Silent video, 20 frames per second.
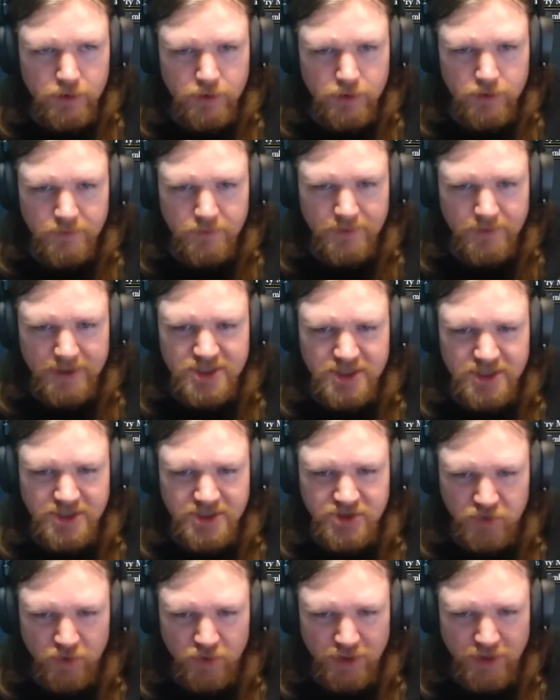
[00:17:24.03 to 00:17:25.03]
I'm actually
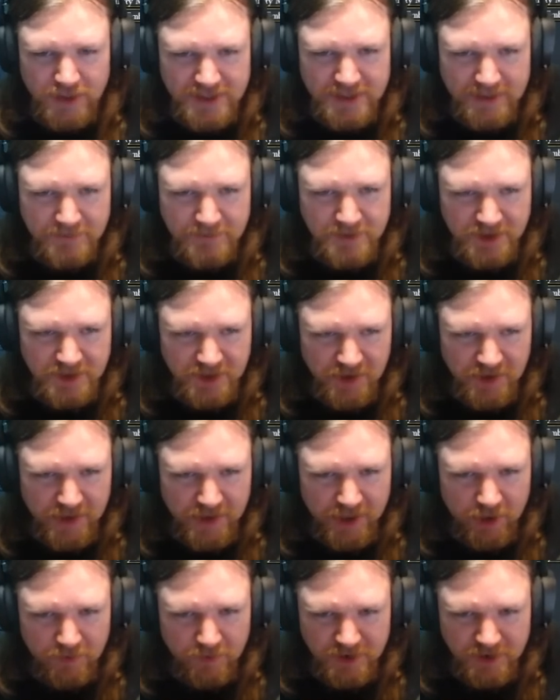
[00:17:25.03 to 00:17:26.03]
sorely tempted to go
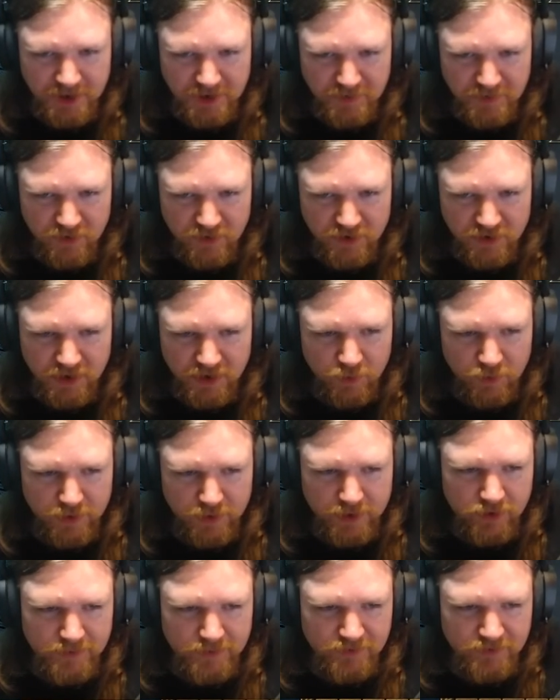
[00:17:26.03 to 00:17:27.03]
and help Dutch Brazil with
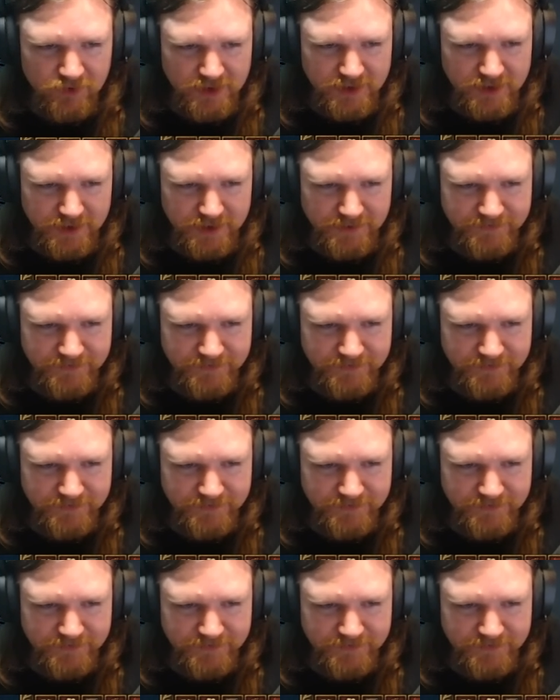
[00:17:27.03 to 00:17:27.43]
their uprising.